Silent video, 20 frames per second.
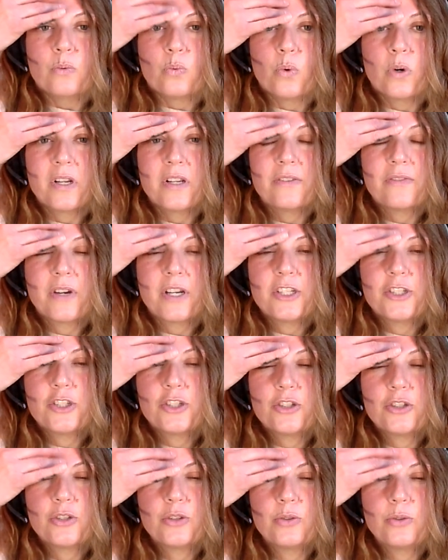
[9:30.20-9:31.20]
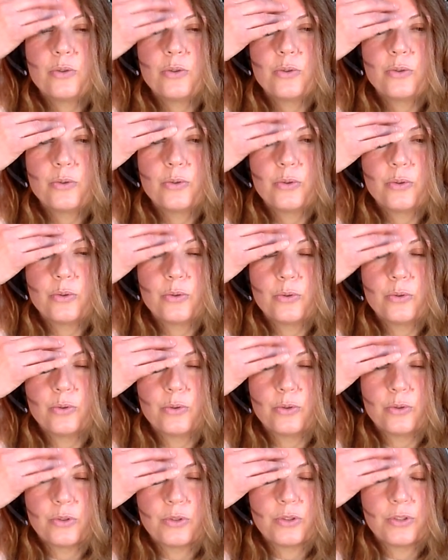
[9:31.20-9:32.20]
What if I
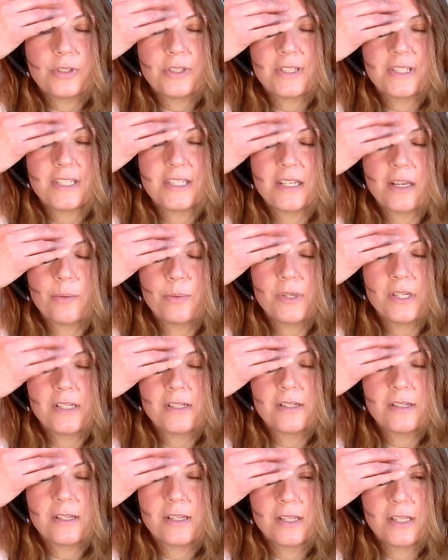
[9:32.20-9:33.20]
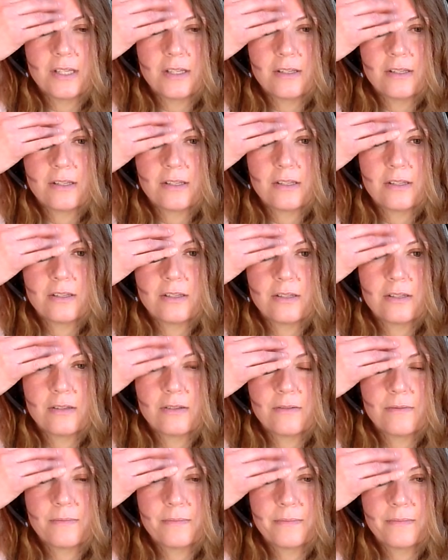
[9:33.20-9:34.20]
choose to step into this,
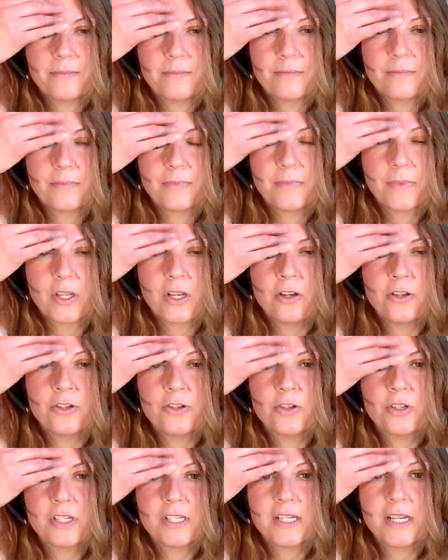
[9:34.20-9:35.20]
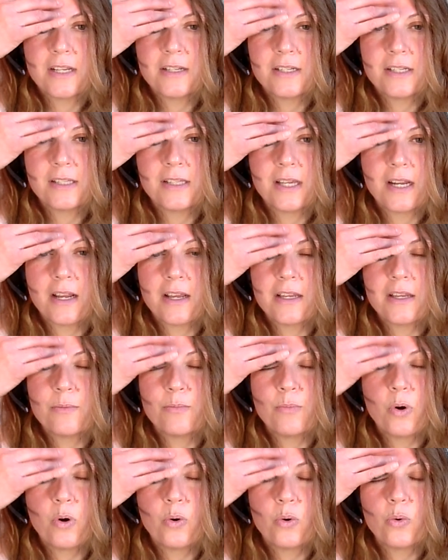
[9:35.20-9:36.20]
understanding that I
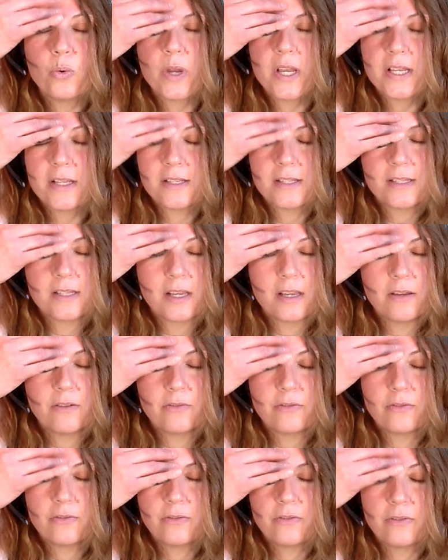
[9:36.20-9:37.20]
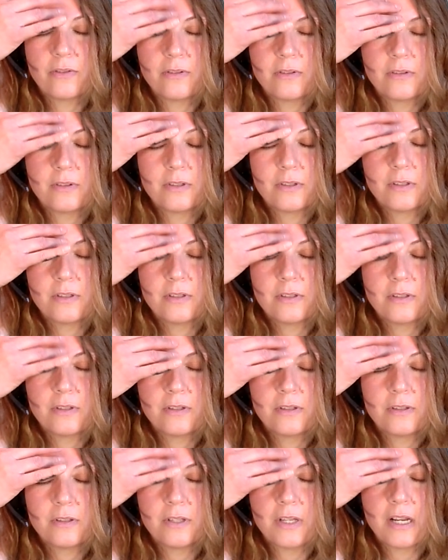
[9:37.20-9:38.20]
am always safe,
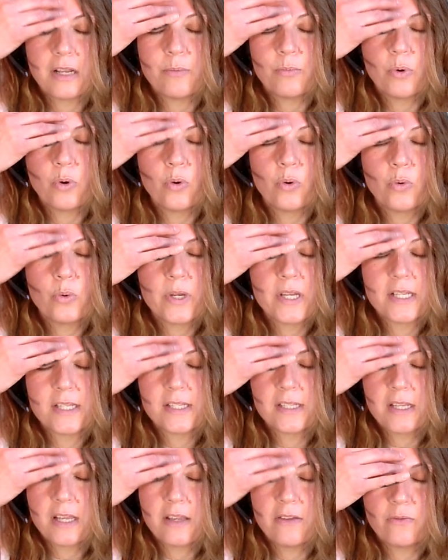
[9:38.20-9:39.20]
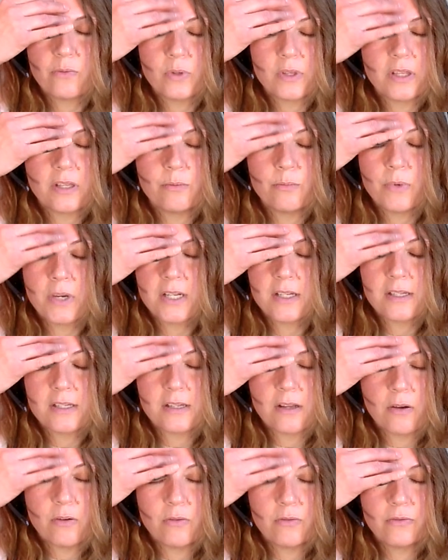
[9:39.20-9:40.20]
that I am always safe within
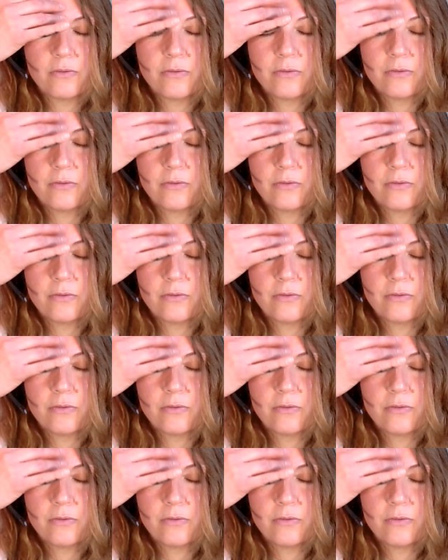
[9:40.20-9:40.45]
myself